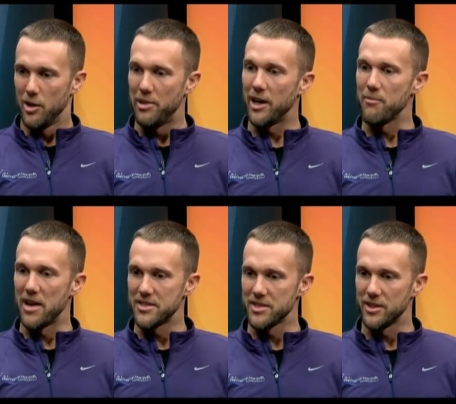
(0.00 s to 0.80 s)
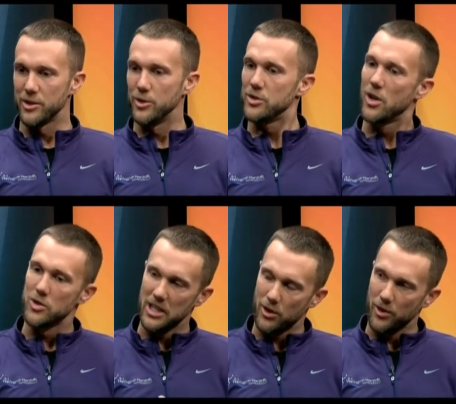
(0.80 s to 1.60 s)
Perry Messer, who's
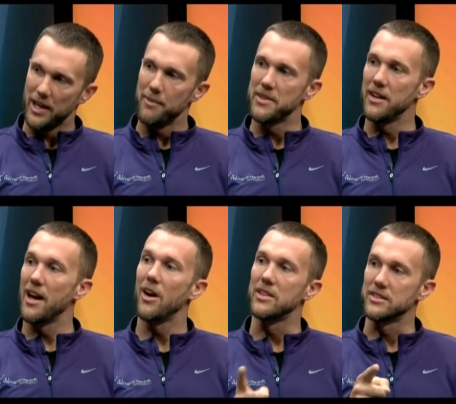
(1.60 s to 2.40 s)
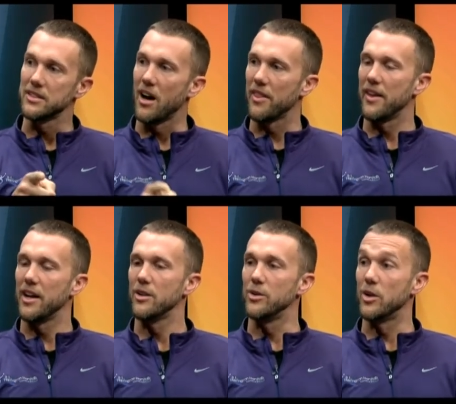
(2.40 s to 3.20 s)
coaching at Northampton now, and Scott
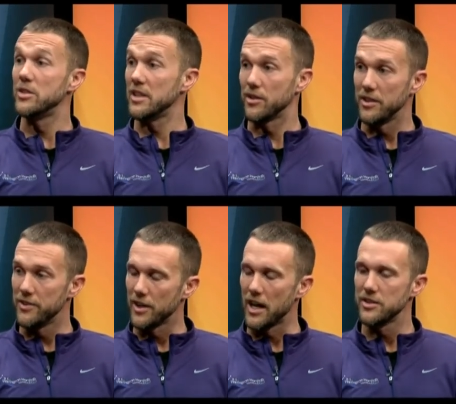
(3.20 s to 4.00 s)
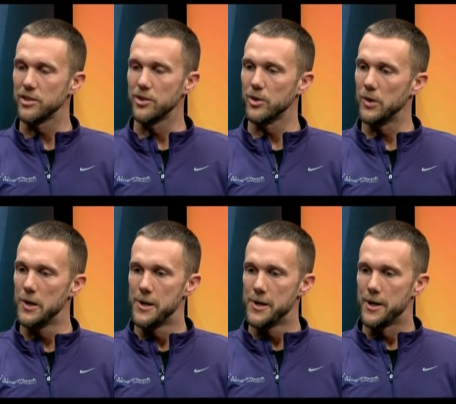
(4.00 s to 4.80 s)
Thayer, who coaches at Greenfield High School,
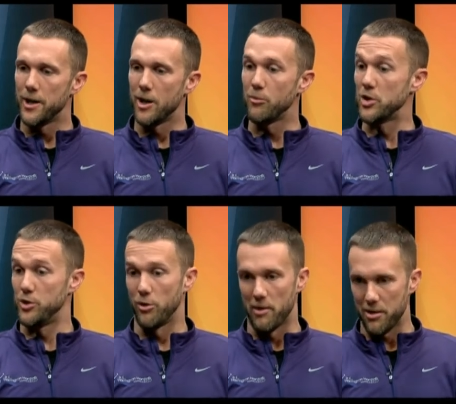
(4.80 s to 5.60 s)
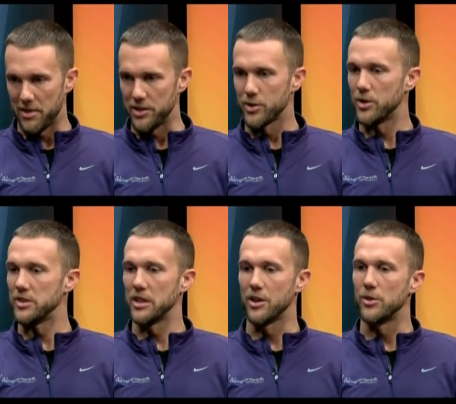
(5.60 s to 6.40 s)
mm -hmm. um, were two of my
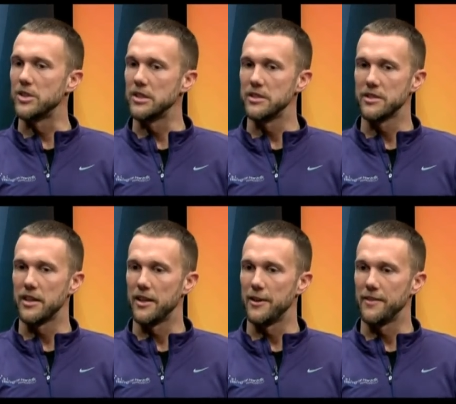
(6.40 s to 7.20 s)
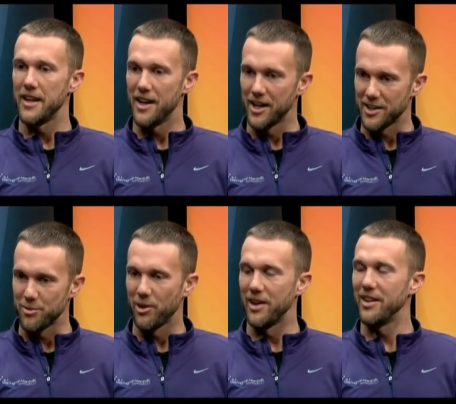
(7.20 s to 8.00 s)
mentors and coaches. And yeah, I got
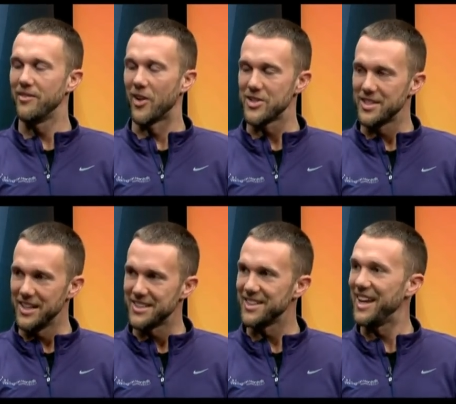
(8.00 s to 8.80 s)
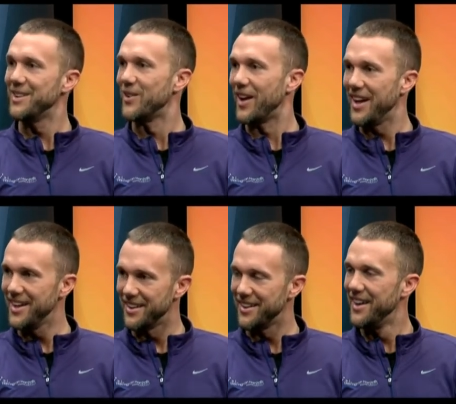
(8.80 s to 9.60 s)
to play varsity as an eighth
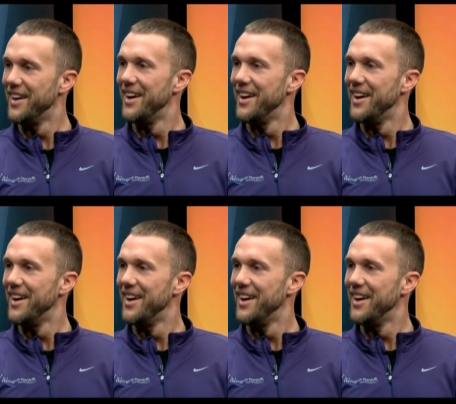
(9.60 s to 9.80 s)
grade and